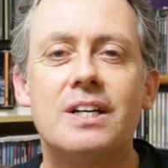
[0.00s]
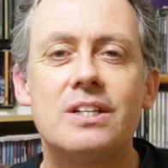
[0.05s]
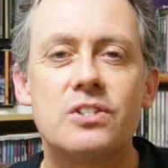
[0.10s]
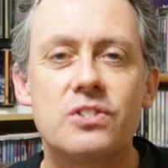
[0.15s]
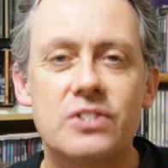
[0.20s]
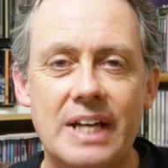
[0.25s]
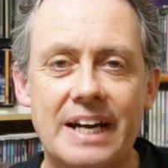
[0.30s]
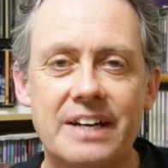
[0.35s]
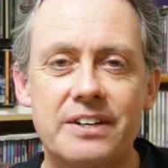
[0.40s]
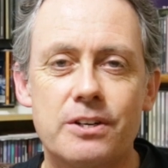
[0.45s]

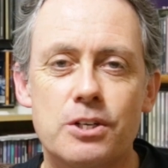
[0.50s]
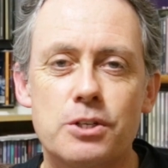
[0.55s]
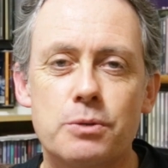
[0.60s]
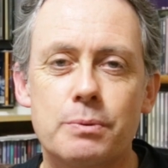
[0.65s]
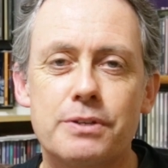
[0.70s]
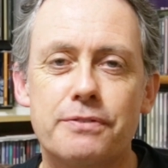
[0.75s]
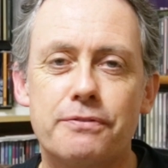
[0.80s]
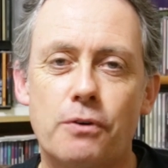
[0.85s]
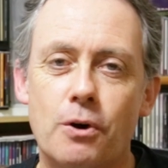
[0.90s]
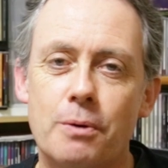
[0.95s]
Santers
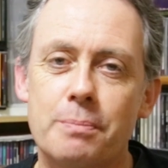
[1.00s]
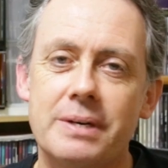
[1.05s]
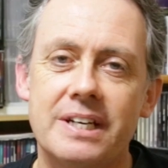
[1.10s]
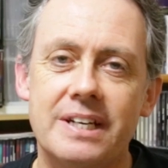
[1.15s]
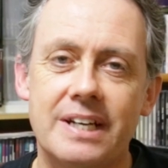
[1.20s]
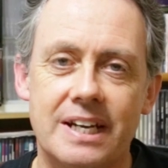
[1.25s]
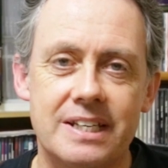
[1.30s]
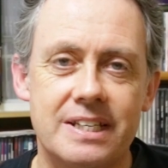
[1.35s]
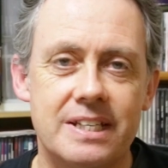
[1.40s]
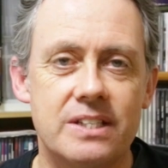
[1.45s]
was formed in
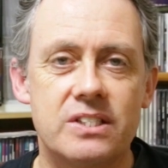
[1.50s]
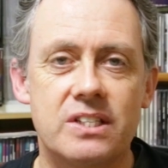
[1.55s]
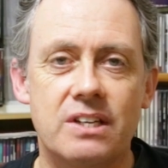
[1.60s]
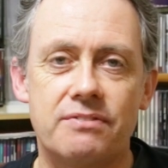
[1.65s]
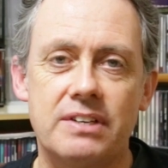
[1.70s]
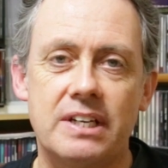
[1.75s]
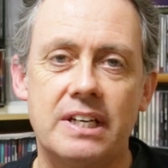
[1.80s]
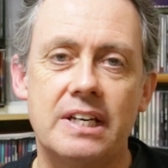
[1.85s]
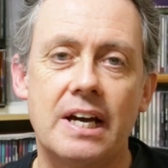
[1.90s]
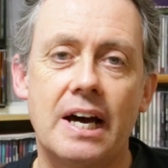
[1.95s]

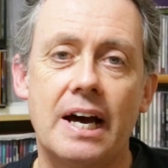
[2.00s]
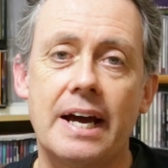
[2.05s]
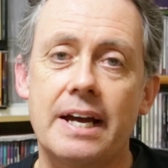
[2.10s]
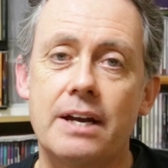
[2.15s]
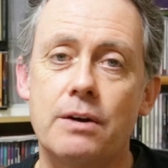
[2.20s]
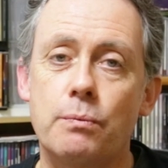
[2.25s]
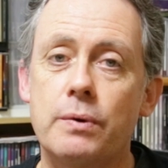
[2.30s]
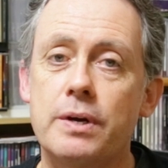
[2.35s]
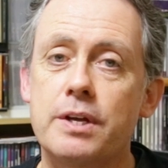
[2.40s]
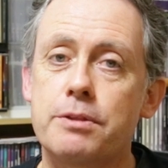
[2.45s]

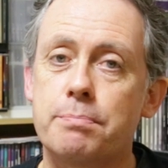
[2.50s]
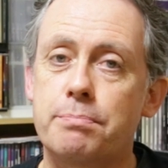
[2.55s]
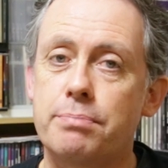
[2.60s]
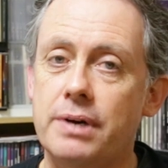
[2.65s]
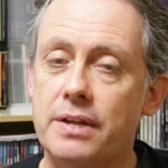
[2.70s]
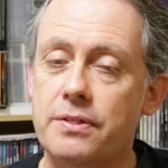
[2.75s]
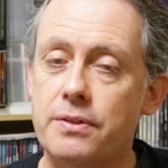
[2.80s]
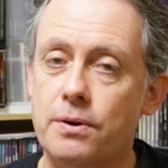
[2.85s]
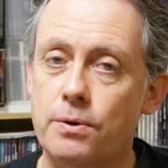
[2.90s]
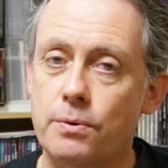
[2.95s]
1979 with
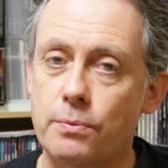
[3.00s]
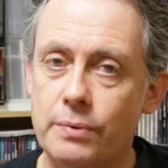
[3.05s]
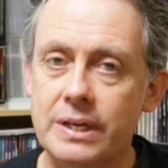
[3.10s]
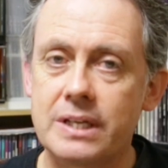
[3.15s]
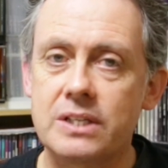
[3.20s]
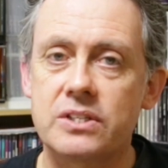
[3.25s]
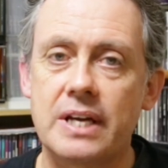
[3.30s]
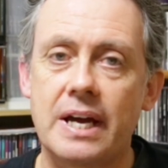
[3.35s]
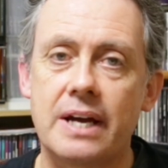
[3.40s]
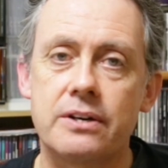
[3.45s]
brother
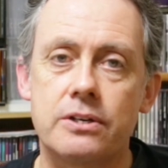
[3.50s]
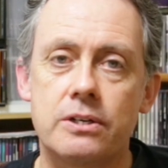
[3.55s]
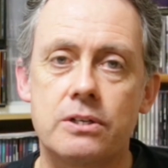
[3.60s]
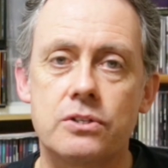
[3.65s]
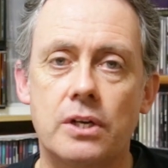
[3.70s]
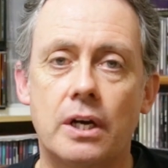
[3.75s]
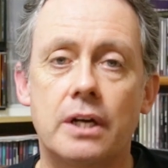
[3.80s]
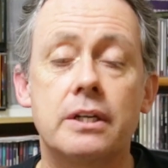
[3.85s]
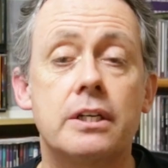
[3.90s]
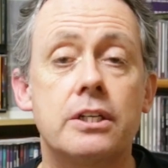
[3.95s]
Rick
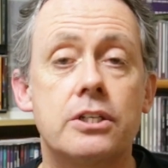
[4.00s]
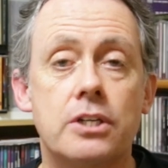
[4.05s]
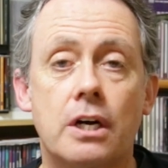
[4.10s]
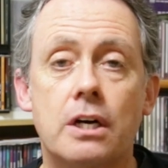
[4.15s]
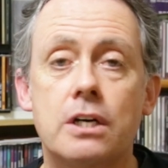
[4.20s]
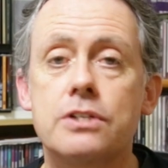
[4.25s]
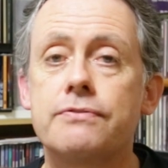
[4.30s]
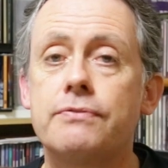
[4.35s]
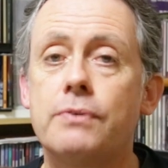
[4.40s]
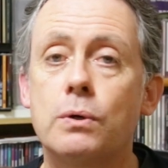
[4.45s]
Santers on
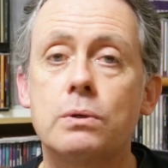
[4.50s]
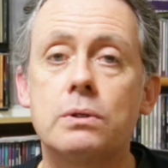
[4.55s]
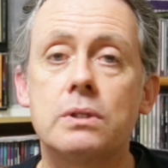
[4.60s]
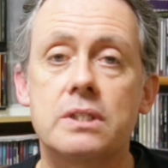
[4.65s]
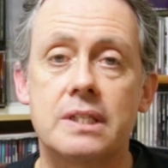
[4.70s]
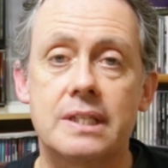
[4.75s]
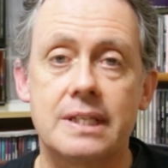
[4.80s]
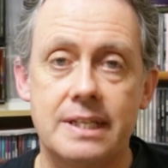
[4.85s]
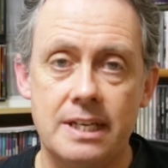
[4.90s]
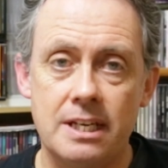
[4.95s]
guitars,
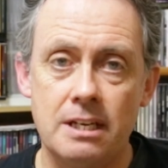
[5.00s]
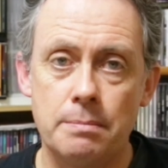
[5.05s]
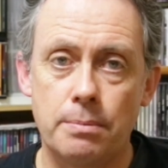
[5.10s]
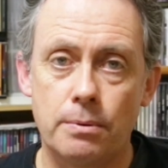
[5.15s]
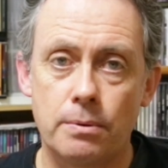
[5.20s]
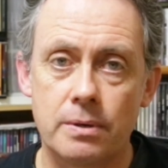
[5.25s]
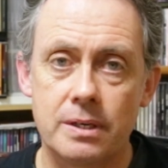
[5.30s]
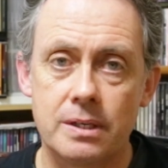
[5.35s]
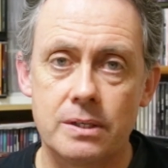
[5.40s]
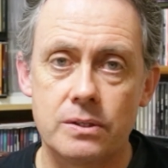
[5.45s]
vocals, and
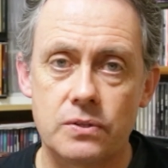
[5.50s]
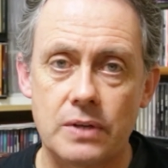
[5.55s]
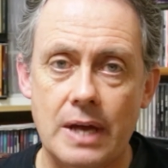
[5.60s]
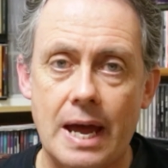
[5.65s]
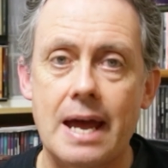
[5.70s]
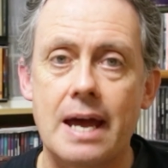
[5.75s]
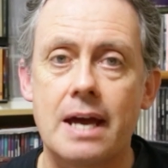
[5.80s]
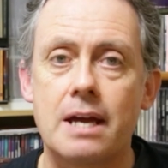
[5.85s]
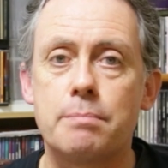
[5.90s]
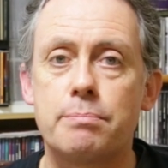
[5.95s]
keyboards,
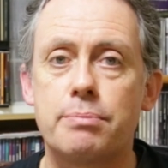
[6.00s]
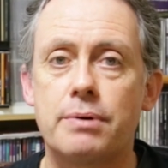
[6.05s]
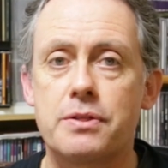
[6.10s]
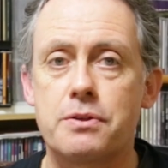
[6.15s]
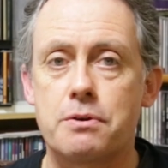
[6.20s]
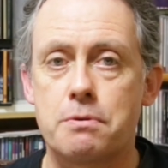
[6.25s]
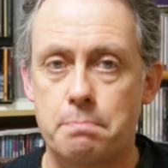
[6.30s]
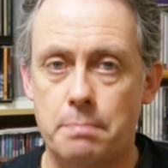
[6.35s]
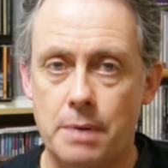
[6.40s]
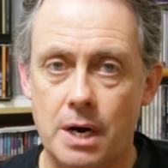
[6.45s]
and
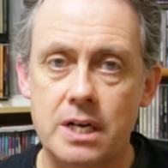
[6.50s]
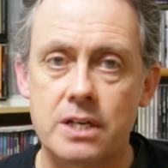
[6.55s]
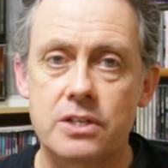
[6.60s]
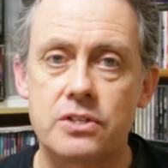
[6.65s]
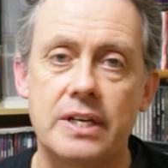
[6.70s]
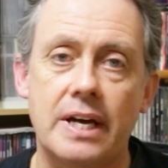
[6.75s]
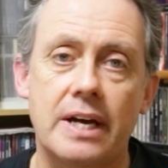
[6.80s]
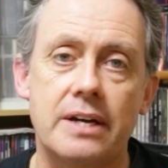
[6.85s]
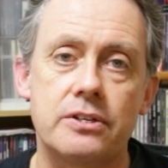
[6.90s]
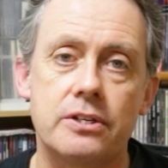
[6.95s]
brother Mark
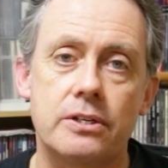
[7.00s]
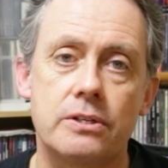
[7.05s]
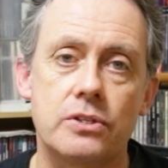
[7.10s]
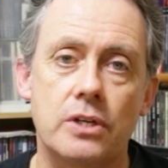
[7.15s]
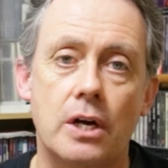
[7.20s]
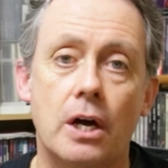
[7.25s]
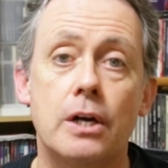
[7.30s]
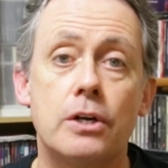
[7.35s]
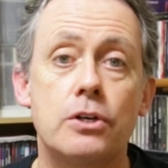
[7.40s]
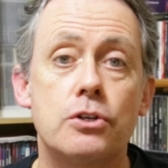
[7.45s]
Santers
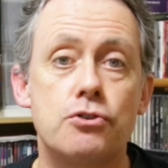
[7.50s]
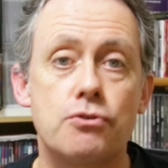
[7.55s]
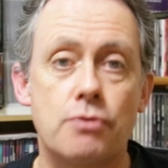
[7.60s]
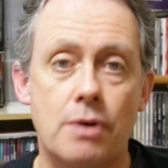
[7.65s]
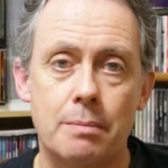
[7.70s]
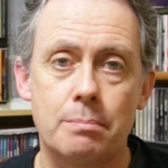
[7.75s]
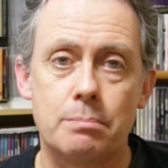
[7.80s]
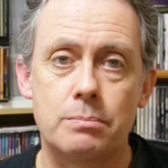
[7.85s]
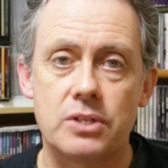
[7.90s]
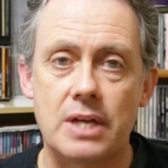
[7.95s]
on
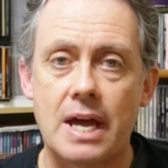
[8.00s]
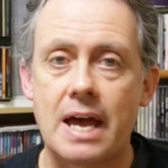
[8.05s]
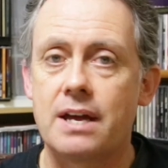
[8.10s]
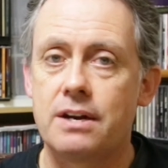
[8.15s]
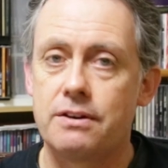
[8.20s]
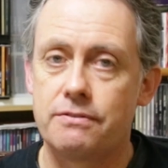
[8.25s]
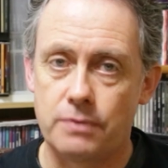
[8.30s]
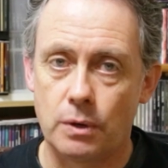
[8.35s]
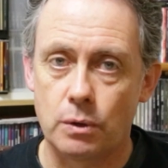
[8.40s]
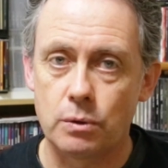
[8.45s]
drums
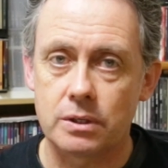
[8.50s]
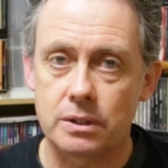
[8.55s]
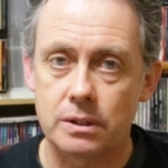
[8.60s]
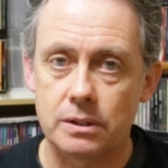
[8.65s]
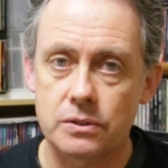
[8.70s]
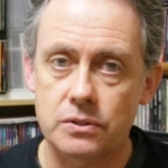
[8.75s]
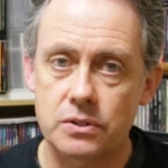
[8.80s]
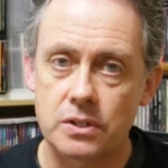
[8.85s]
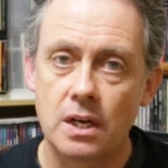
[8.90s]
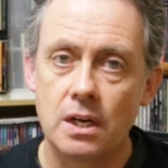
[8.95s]
and
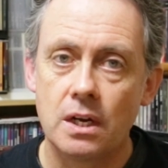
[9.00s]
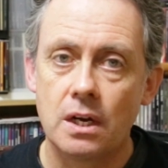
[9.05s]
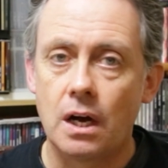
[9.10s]
vocals.